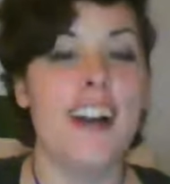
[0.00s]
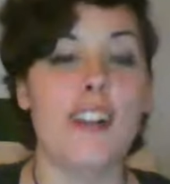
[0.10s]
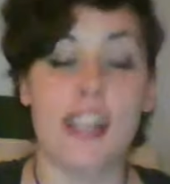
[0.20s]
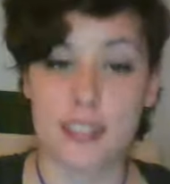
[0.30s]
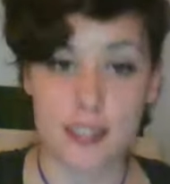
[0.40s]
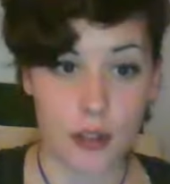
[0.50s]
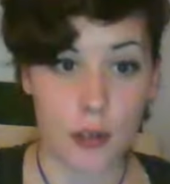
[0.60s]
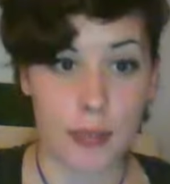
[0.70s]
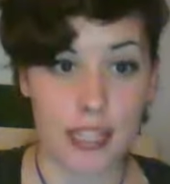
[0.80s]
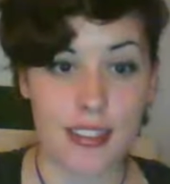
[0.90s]
Okay,
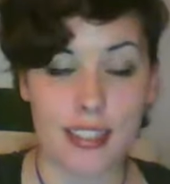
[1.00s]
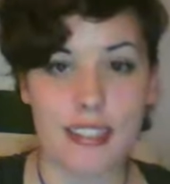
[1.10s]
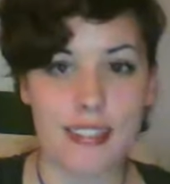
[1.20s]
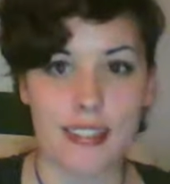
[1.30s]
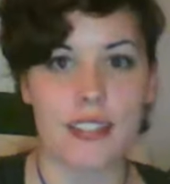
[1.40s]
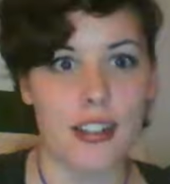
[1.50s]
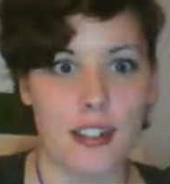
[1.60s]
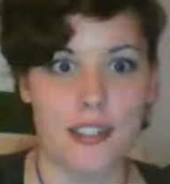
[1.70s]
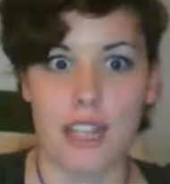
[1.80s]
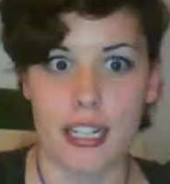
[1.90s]
so, but the thing is that the
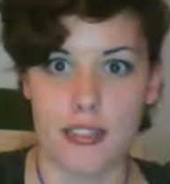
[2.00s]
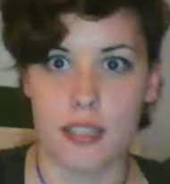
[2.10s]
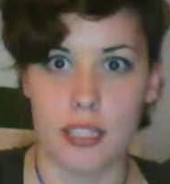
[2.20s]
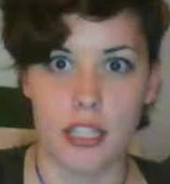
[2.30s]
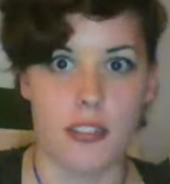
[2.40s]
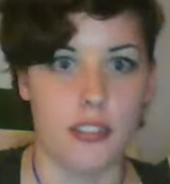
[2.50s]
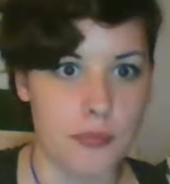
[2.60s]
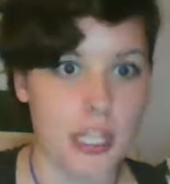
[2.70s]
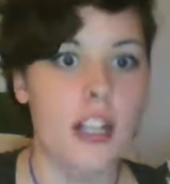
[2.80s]
article, I gotta talk about the article.